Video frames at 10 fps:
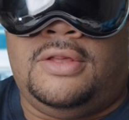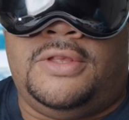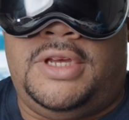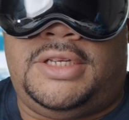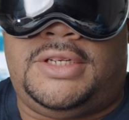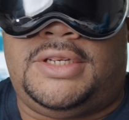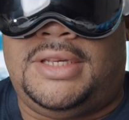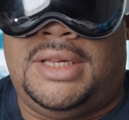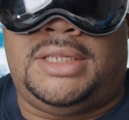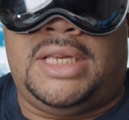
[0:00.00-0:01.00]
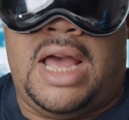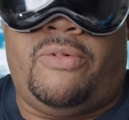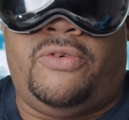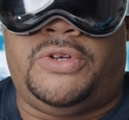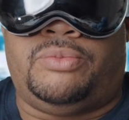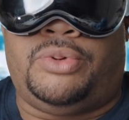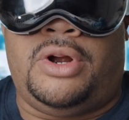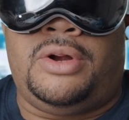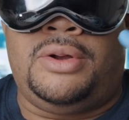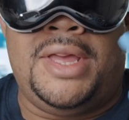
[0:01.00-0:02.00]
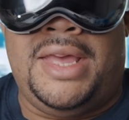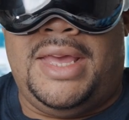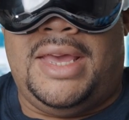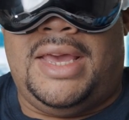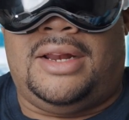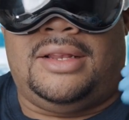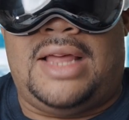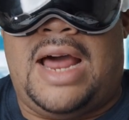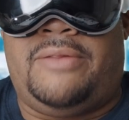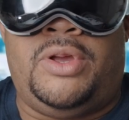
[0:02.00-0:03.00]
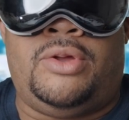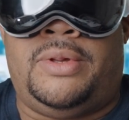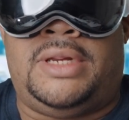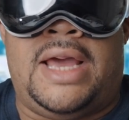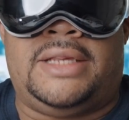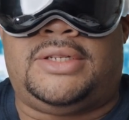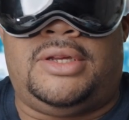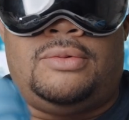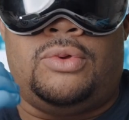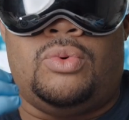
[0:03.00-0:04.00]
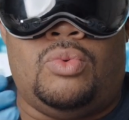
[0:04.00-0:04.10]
This is the Apple Vision Pro, and a lot of people have been asking,